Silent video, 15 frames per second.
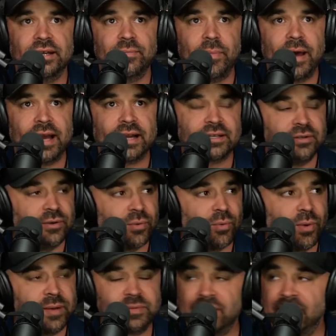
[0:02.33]
impact your
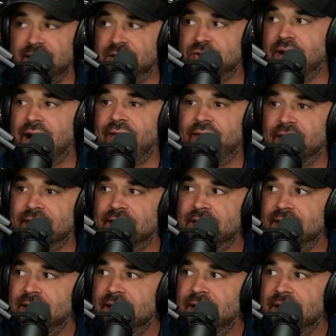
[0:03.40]
website traffic?